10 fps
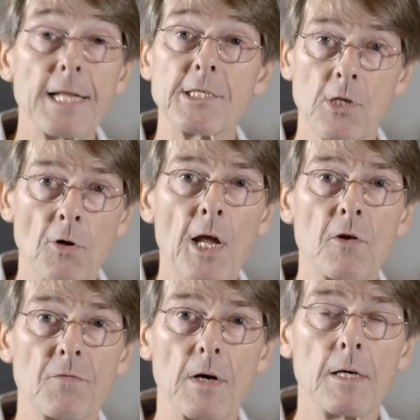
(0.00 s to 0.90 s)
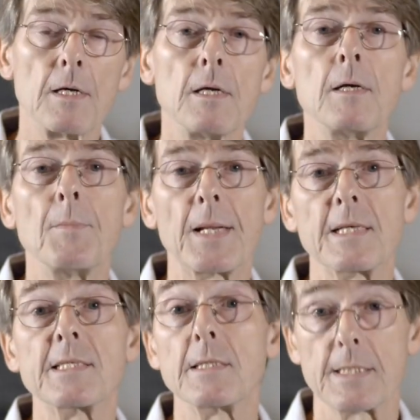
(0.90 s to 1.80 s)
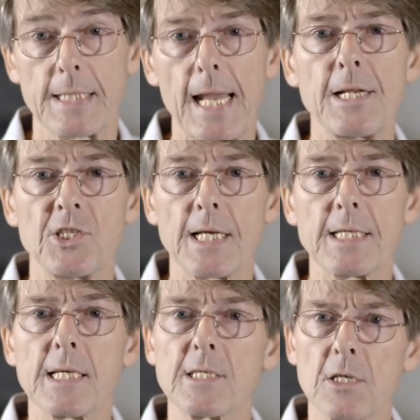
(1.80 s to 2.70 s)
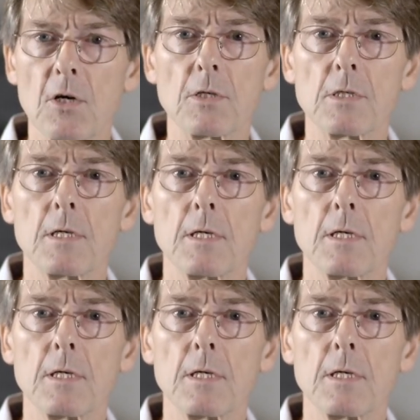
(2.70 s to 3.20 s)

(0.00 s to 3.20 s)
It's not over because SAGE says it's not.